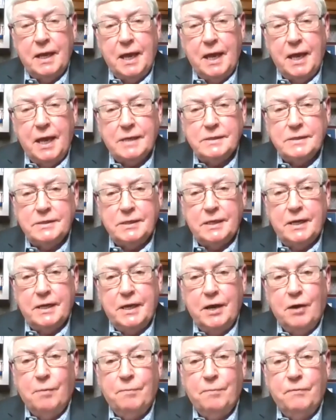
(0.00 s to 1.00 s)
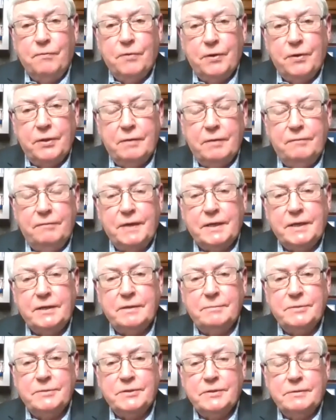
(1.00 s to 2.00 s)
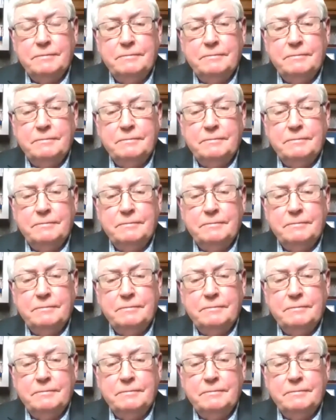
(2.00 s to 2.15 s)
and help for the victims?